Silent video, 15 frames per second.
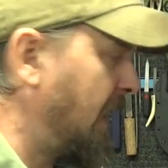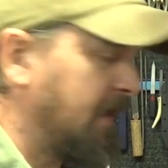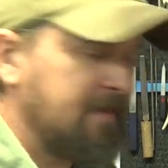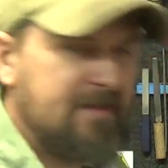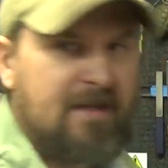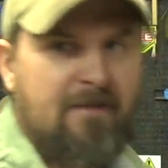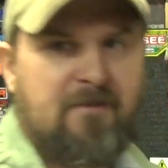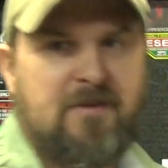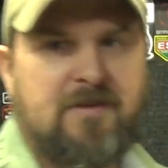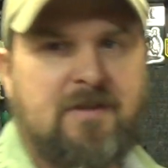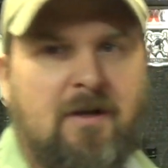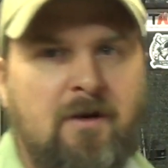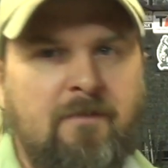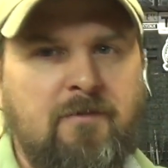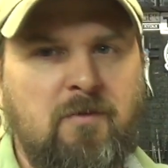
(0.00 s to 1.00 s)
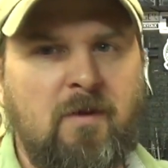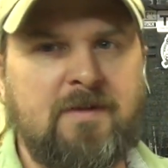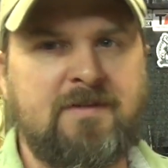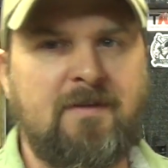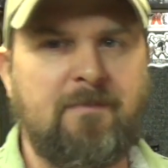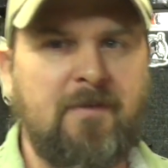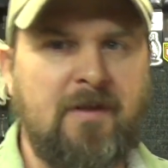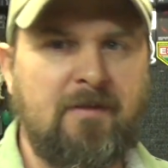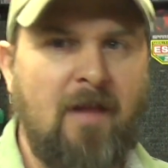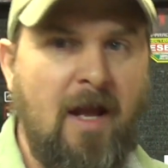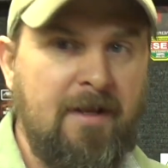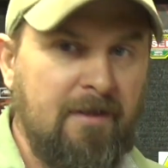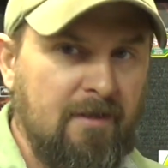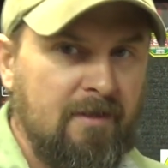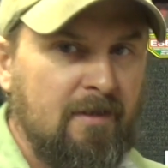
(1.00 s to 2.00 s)
X7s go, if you want something
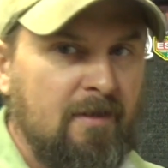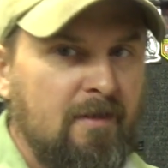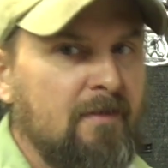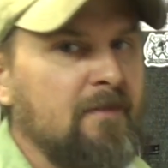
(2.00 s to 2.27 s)
lighter,